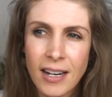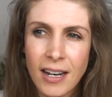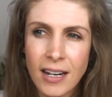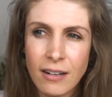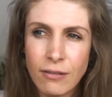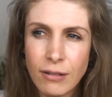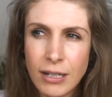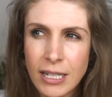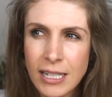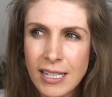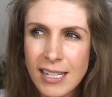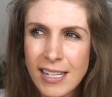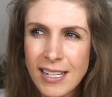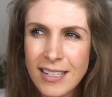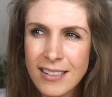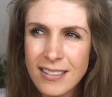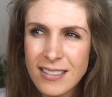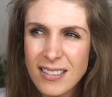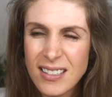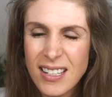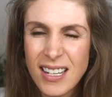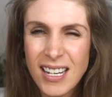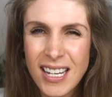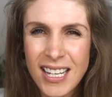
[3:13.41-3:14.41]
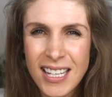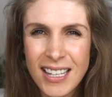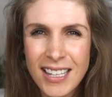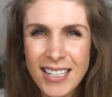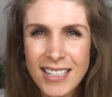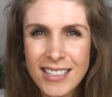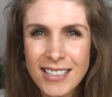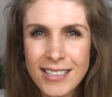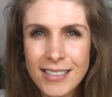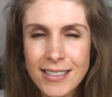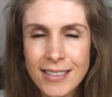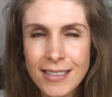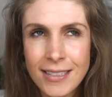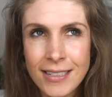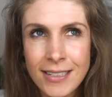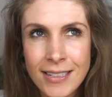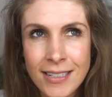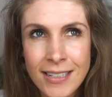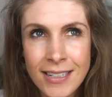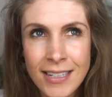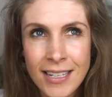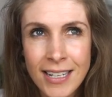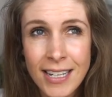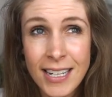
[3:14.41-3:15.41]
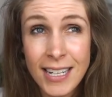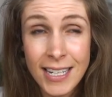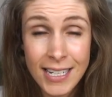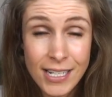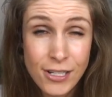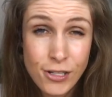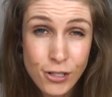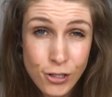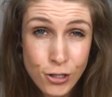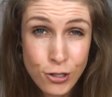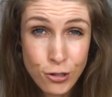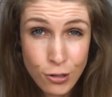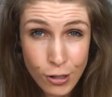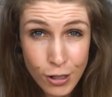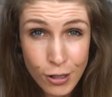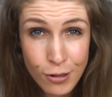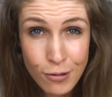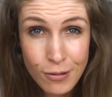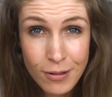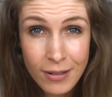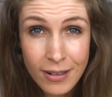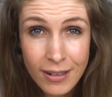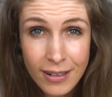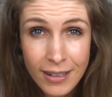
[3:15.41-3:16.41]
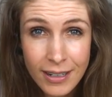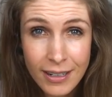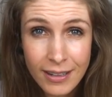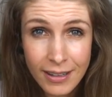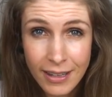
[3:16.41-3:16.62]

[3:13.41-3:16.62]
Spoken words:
I realized, yeah, it is true.